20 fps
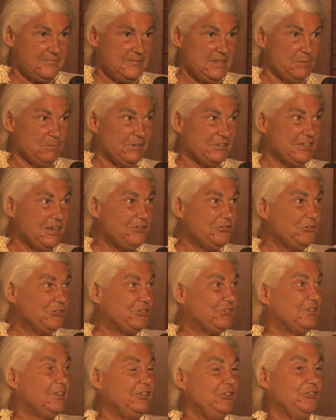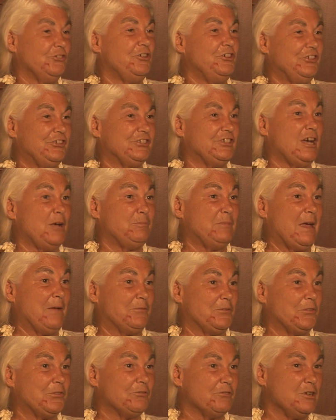Monsanto's studies always stopped
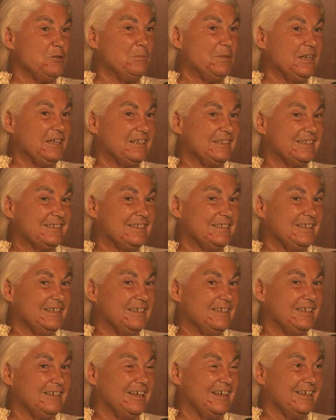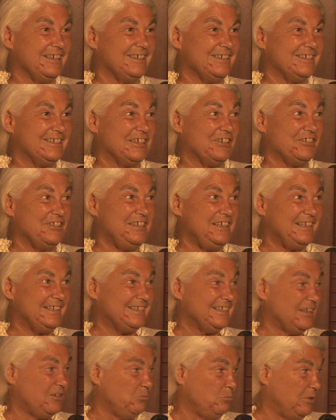after 3 months. And Seralini
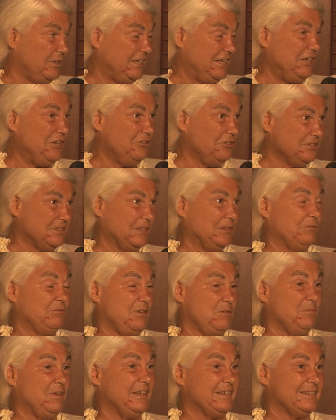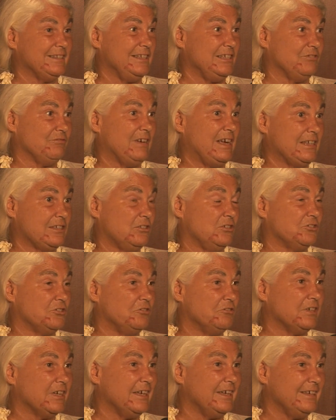said when he looked at 3 months, these rats looked
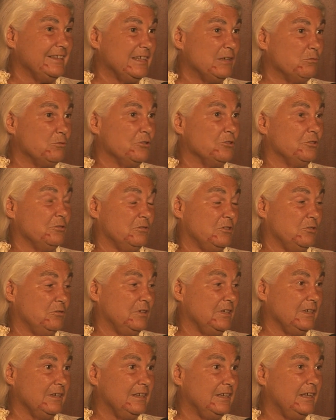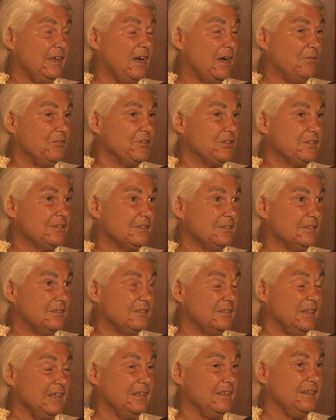okay. They weren't doing any obvious,
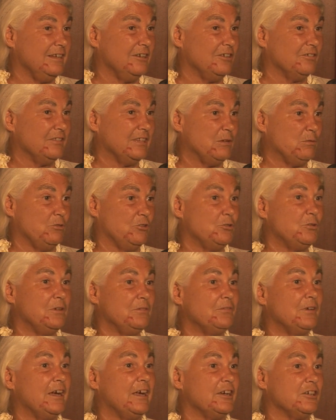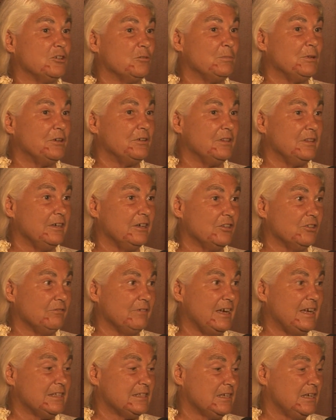they were doing fine compared to the other
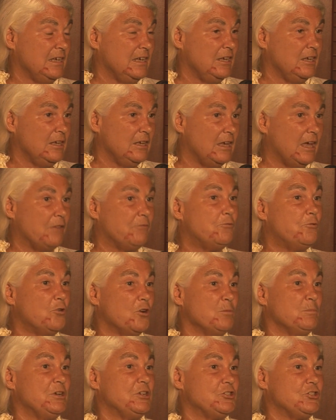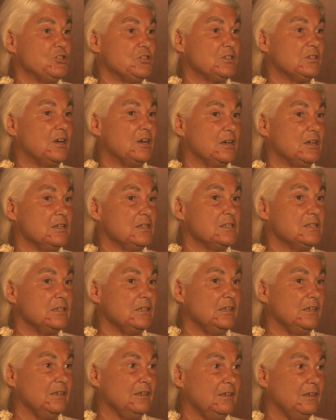rats. At 4 months, you started to
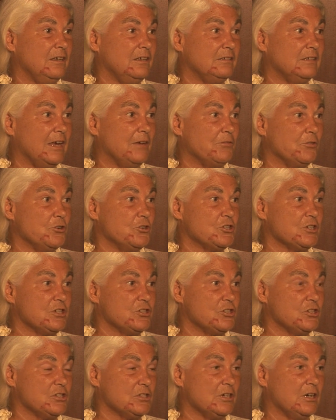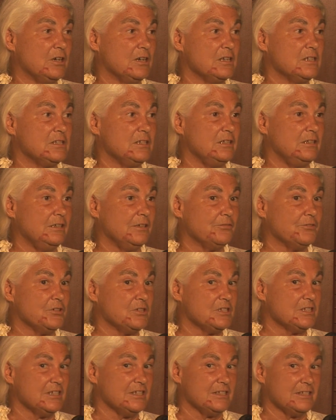see divergence. You started to see
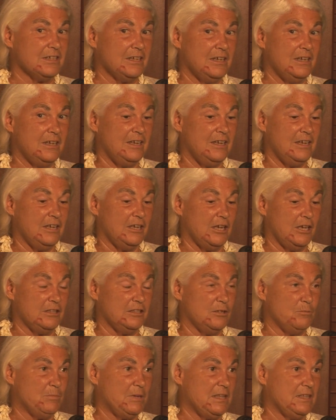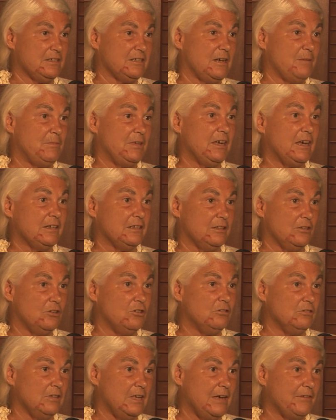differences. And then by the time they got to the
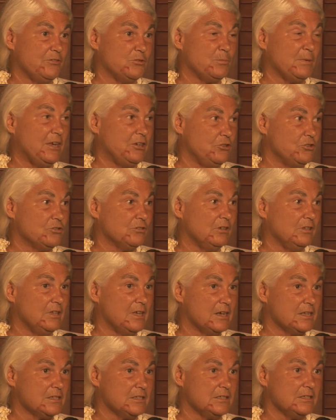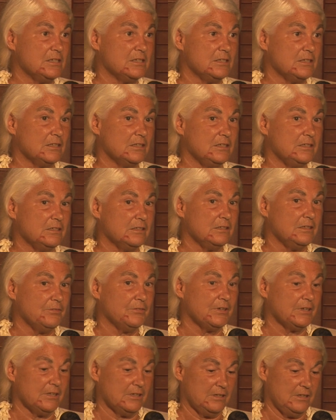whole lifespan, you saw a lot of statistically
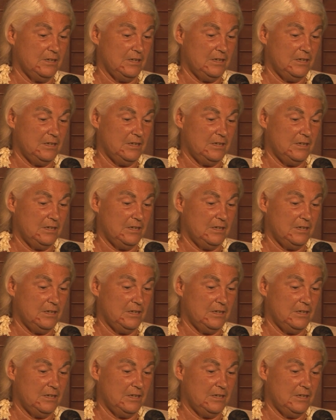significant